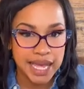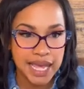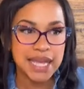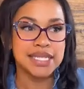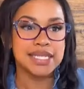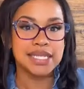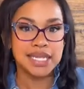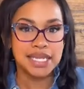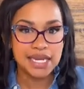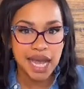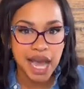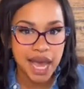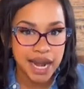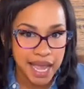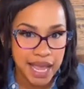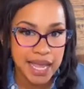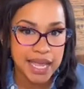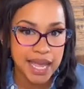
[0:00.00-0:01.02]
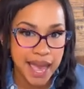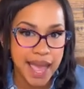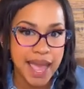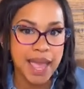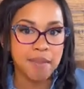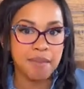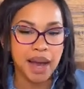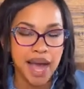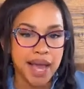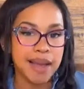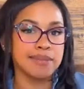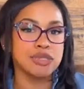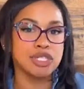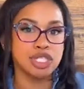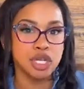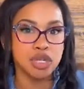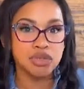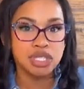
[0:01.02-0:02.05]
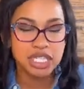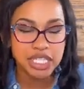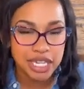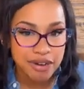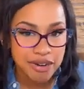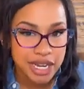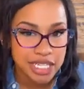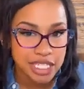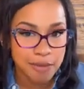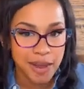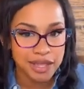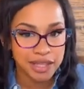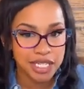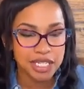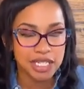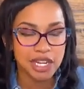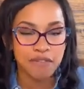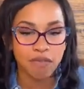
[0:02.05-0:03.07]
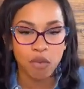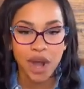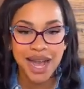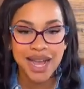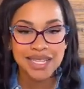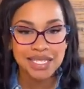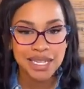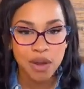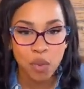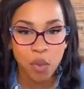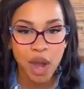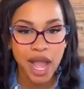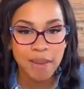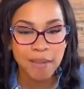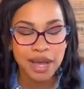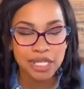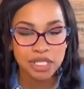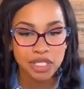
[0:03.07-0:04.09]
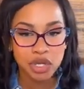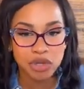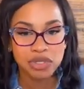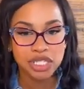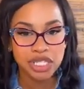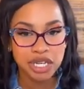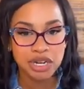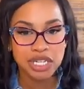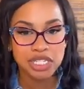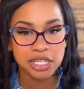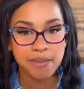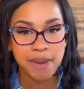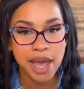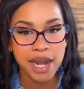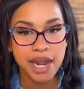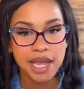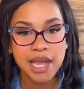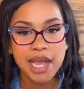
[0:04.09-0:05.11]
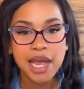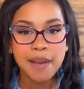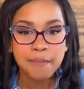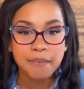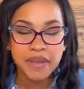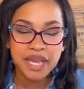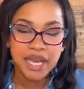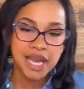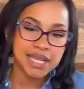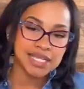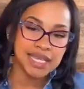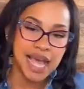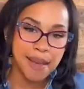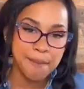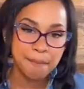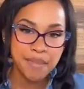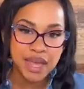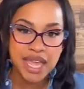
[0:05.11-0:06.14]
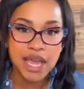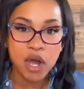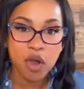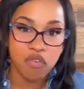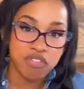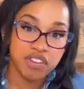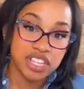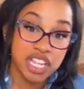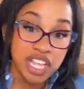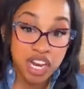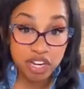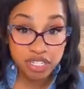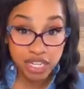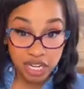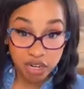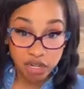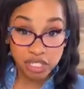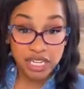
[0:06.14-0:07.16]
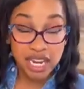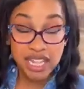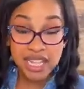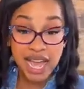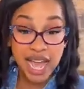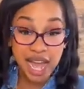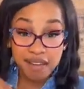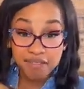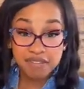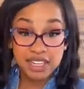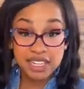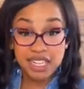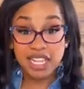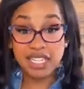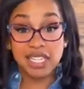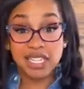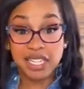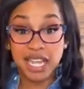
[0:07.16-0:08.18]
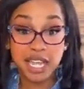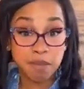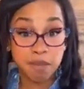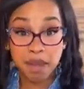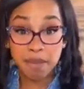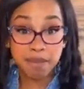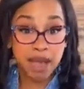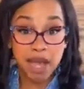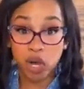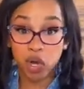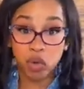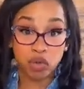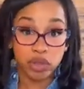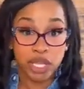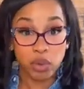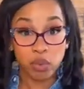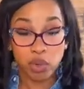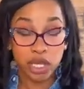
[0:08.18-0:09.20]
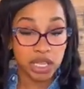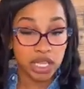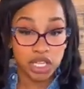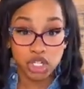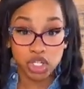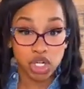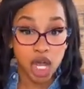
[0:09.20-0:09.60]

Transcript: It's not a game. I am so serious about this stuff. Why am I so serious about it? Because me over the years, understand that this has been my only really